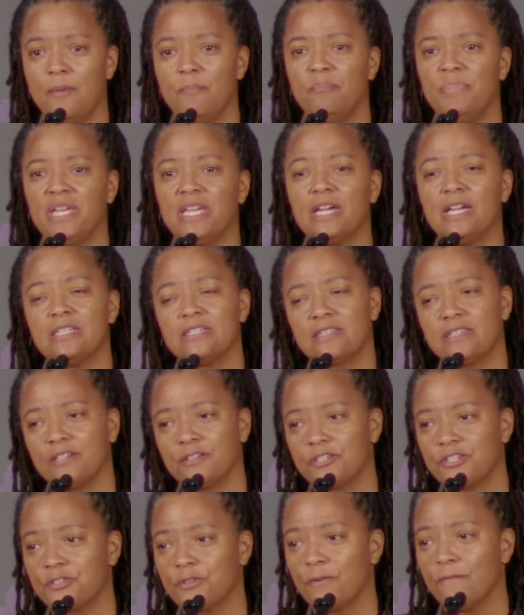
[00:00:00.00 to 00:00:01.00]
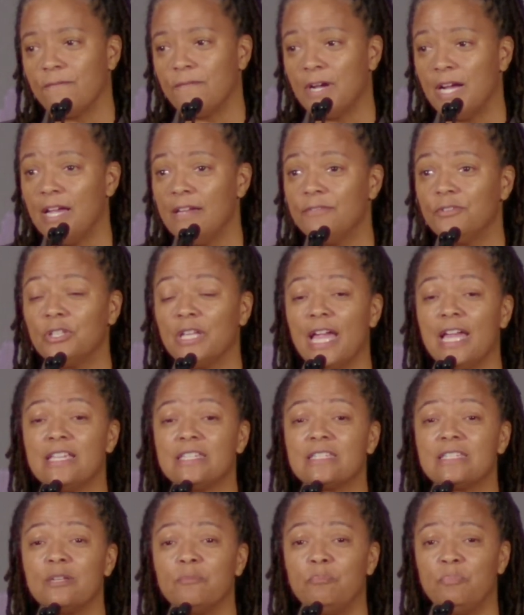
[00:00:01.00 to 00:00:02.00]
because their survival
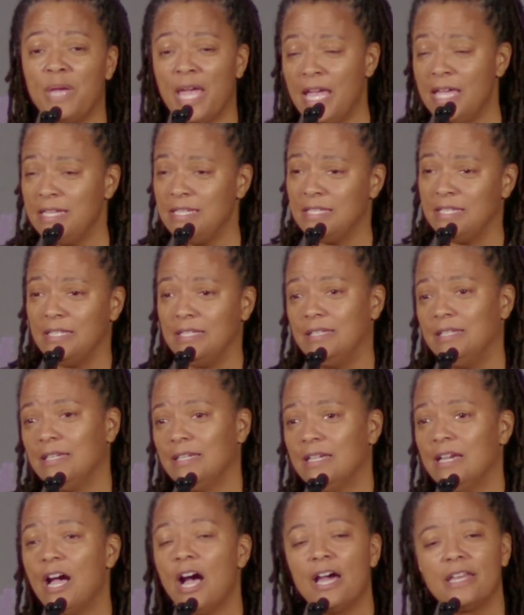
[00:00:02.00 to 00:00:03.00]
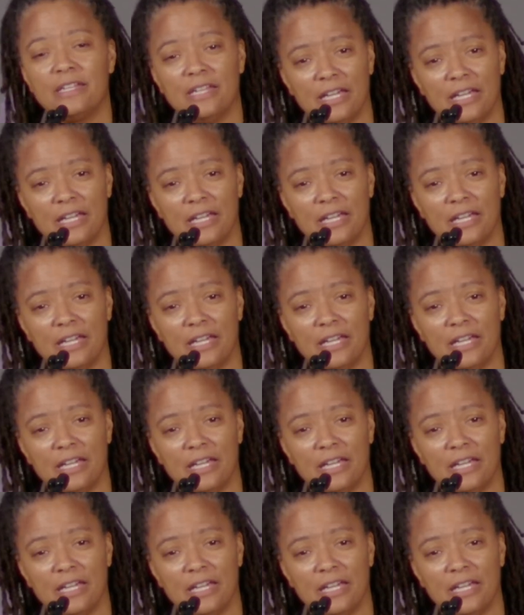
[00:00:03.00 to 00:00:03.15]
has depended on